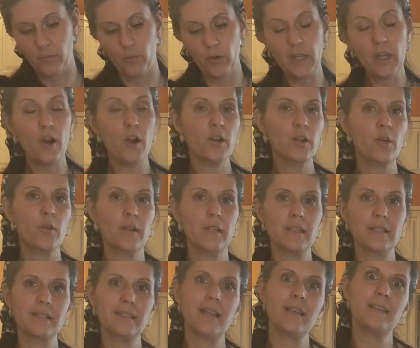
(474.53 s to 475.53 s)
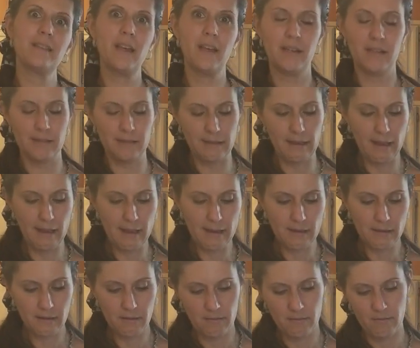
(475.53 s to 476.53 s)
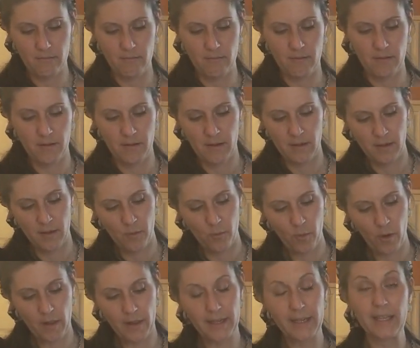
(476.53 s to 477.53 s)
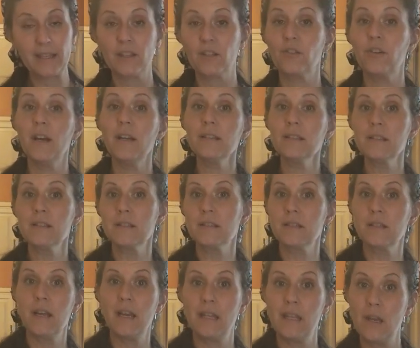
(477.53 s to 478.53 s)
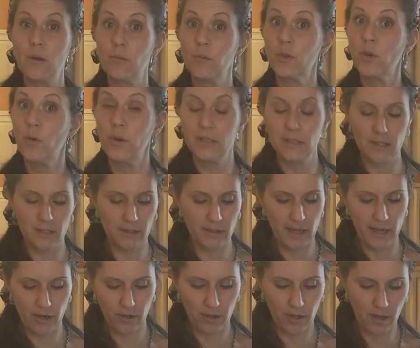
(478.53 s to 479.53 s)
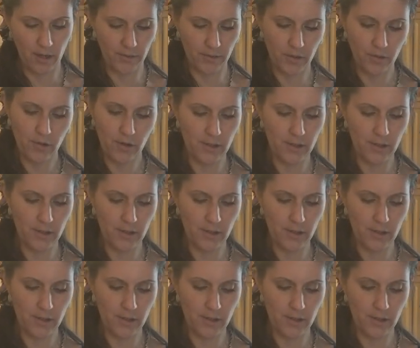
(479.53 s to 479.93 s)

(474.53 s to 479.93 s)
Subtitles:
We are going to set that aside while I get the crust, and then we're going to layer on the